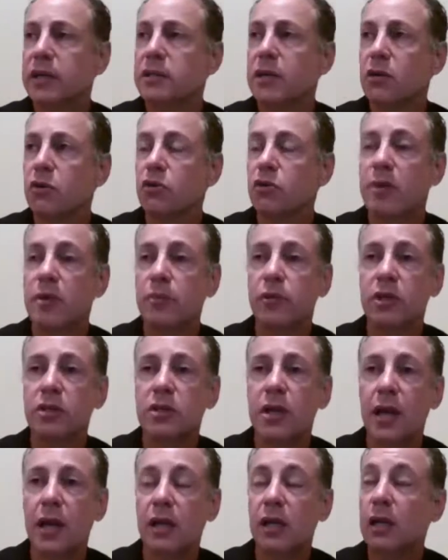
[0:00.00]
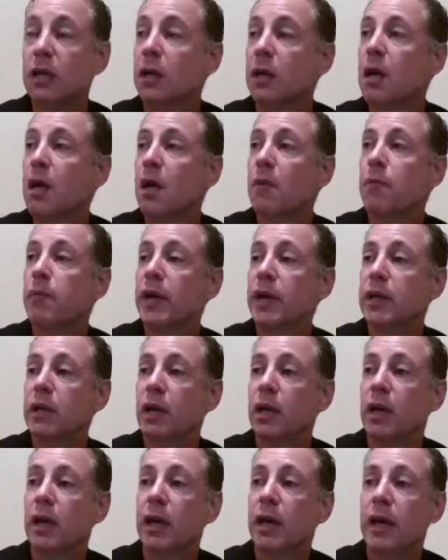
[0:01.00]
I don't remember exactly, but
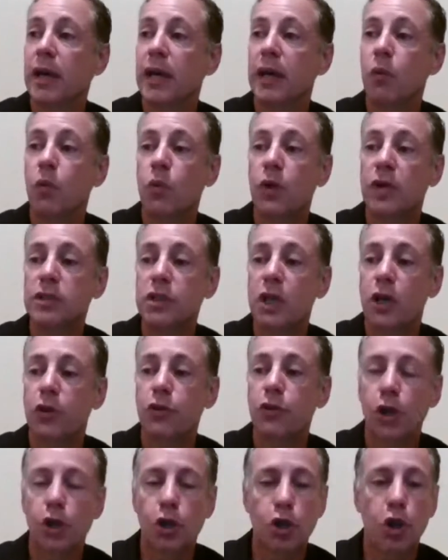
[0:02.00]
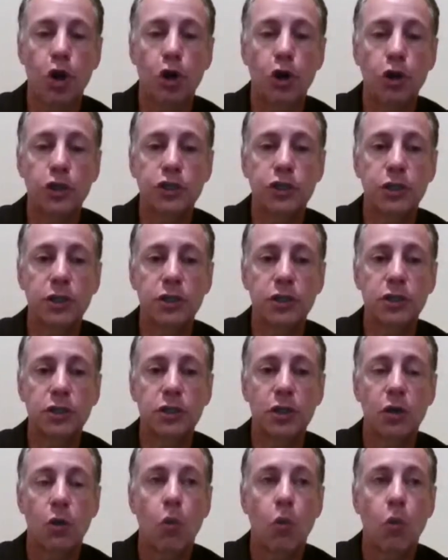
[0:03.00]
it was the largest,